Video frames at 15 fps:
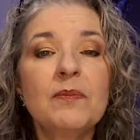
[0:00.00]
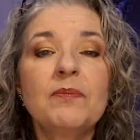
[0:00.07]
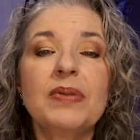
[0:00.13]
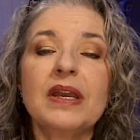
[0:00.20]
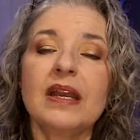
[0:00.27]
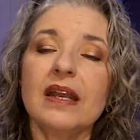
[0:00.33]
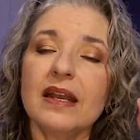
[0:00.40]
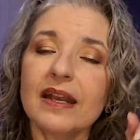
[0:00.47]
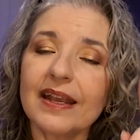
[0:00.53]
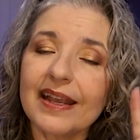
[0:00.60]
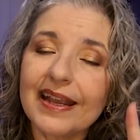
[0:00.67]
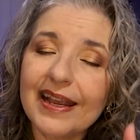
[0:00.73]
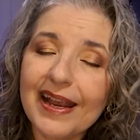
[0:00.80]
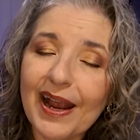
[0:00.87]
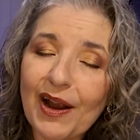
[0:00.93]
Be
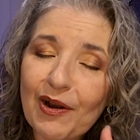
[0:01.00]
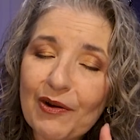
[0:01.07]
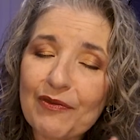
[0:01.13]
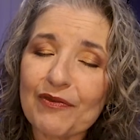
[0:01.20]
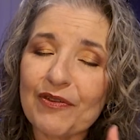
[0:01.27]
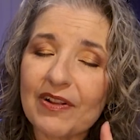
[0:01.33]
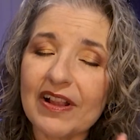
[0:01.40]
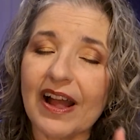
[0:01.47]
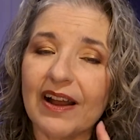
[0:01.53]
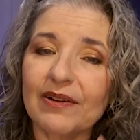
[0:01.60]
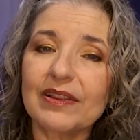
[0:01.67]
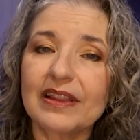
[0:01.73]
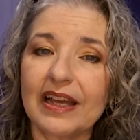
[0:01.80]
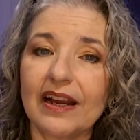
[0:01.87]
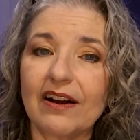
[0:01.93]
careful
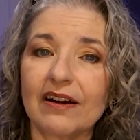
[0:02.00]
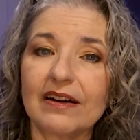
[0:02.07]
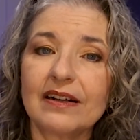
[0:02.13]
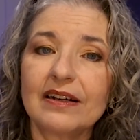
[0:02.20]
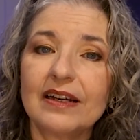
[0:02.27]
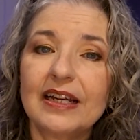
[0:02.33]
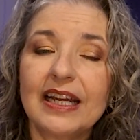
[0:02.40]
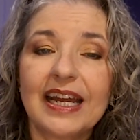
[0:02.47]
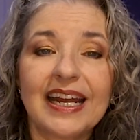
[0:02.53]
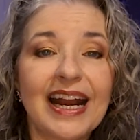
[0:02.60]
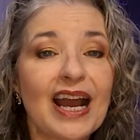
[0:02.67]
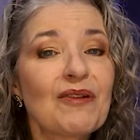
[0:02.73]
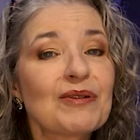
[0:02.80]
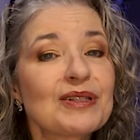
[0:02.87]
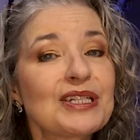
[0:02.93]
out there, and
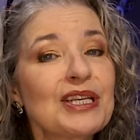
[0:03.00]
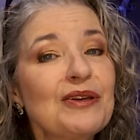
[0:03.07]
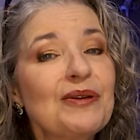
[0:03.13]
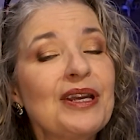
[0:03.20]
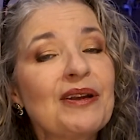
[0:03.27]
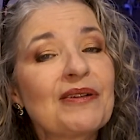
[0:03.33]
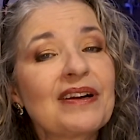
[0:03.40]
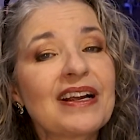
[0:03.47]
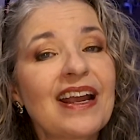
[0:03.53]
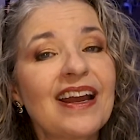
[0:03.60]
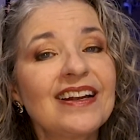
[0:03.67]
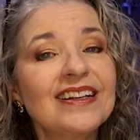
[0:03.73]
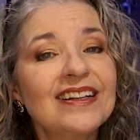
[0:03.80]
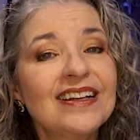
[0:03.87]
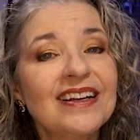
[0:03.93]
I will see you here
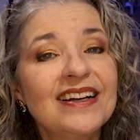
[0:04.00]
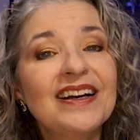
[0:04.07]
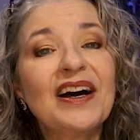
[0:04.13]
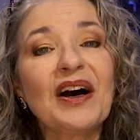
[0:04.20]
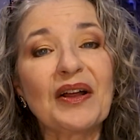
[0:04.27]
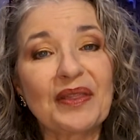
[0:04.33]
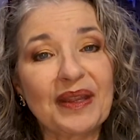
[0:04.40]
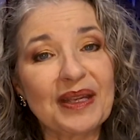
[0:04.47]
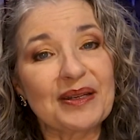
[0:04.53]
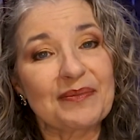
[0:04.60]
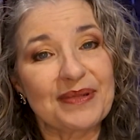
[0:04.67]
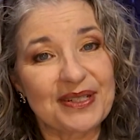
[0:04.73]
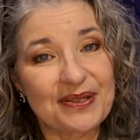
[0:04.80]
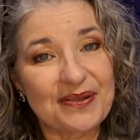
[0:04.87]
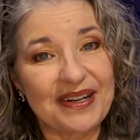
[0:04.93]
again on the In
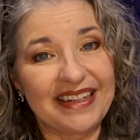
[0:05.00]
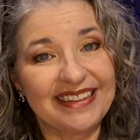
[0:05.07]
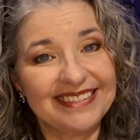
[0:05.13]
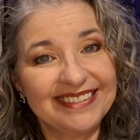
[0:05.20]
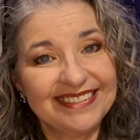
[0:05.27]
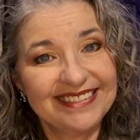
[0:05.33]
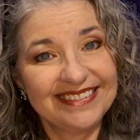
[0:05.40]
Between.